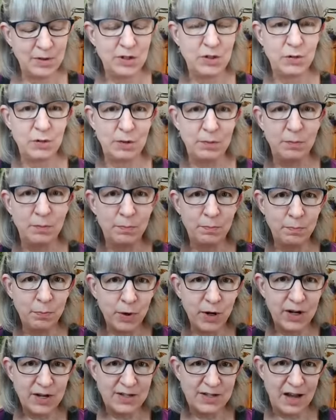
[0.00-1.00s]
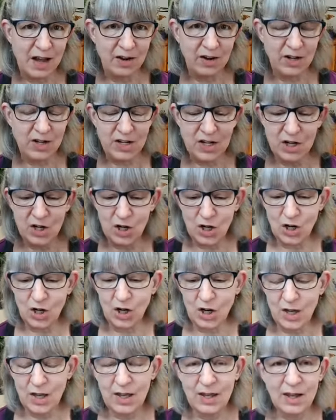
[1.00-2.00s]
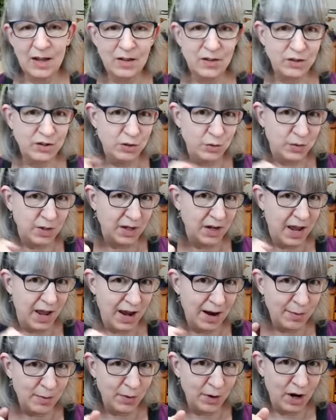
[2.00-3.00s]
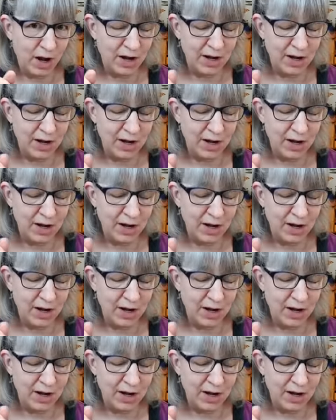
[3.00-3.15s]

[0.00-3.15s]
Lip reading: but you can put it down in here. You can hammer